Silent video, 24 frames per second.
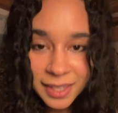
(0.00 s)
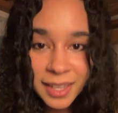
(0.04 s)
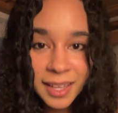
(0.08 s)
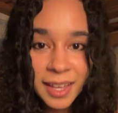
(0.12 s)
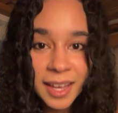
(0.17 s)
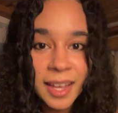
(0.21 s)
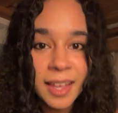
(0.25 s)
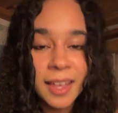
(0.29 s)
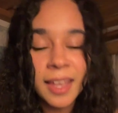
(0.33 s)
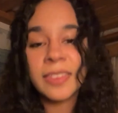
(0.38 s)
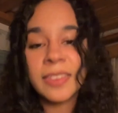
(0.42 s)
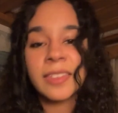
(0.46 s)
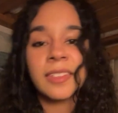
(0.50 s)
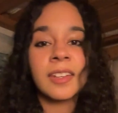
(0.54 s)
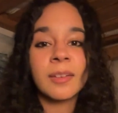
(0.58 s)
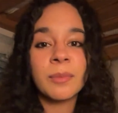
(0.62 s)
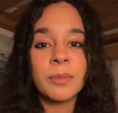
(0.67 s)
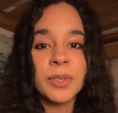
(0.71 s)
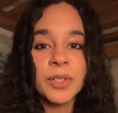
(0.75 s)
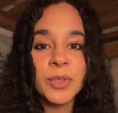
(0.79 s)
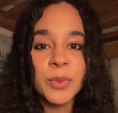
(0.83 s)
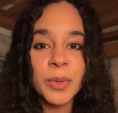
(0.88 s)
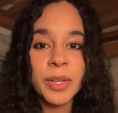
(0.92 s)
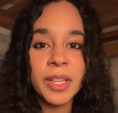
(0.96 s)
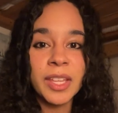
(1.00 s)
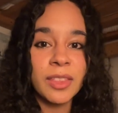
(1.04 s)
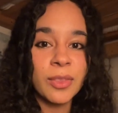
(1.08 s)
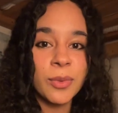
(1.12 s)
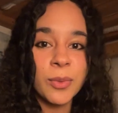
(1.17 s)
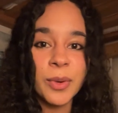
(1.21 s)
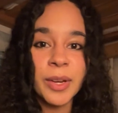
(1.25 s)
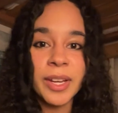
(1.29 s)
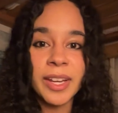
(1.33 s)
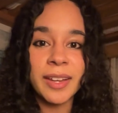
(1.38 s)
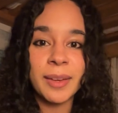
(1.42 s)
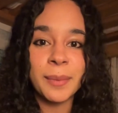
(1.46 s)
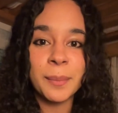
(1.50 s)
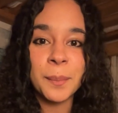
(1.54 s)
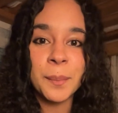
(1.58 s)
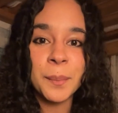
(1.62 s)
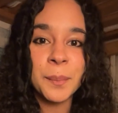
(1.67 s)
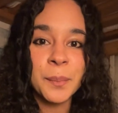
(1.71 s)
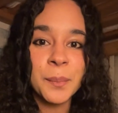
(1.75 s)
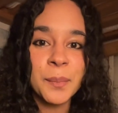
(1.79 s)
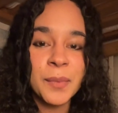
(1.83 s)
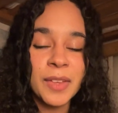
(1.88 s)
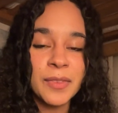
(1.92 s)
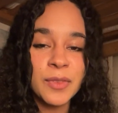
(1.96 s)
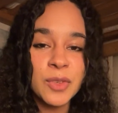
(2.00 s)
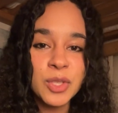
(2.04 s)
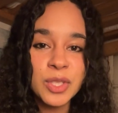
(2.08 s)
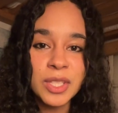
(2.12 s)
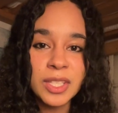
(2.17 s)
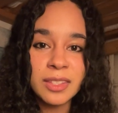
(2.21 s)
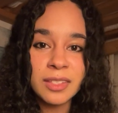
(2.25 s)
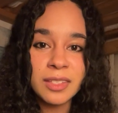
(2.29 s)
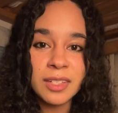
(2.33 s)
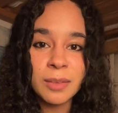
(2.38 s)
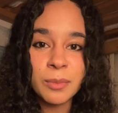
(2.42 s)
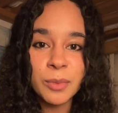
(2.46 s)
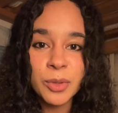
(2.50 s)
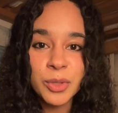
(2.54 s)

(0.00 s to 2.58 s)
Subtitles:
I like the number 23. Have you seen the number